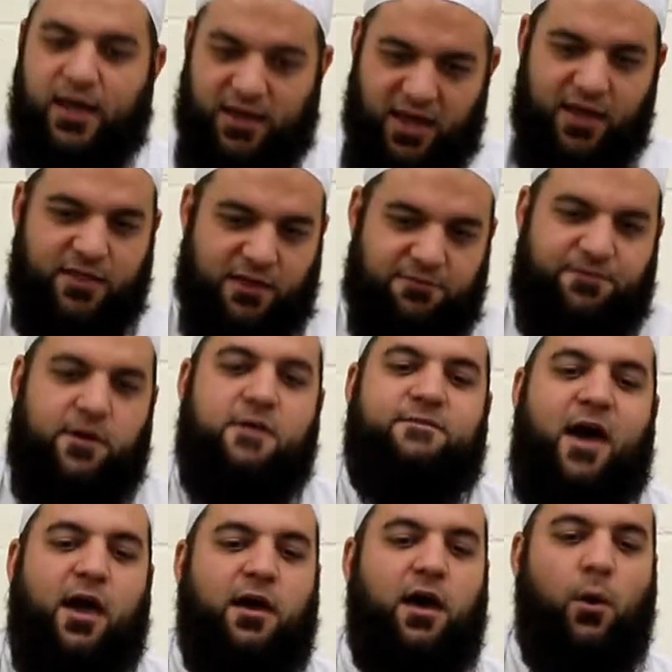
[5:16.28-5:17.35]
Yeah, the fit of
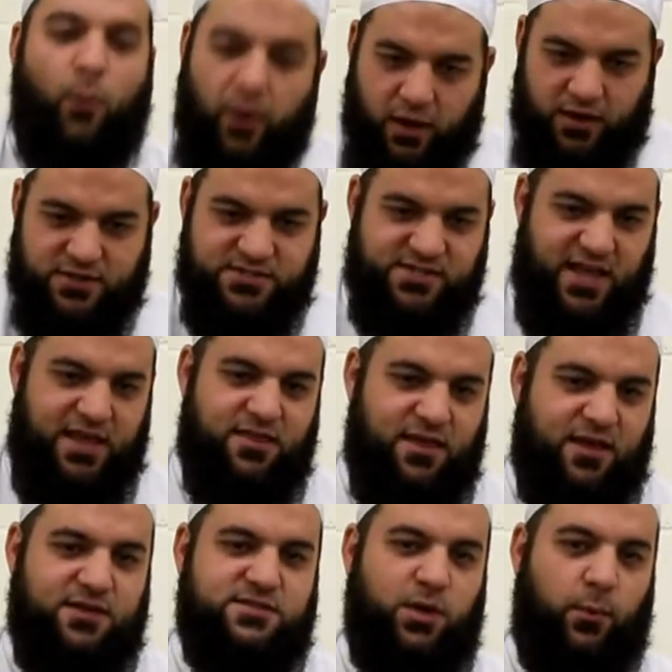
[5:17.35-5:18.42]
anger, we can say
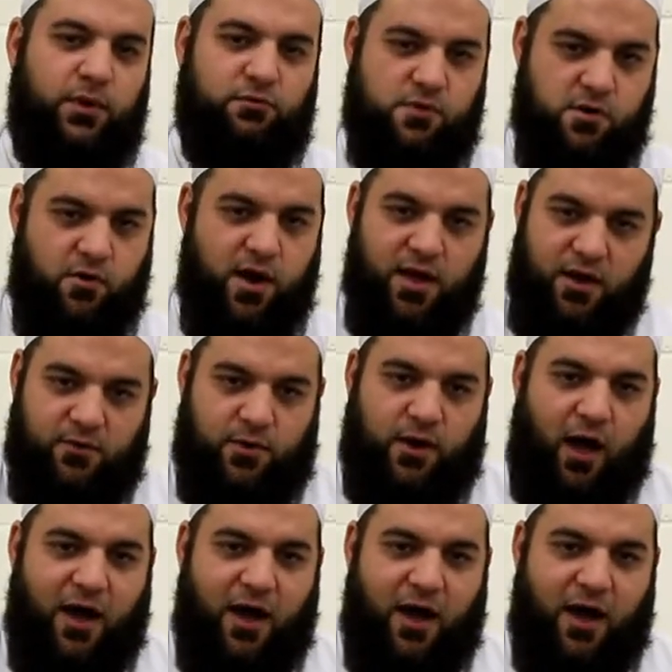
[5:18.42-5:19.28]
things that we regret.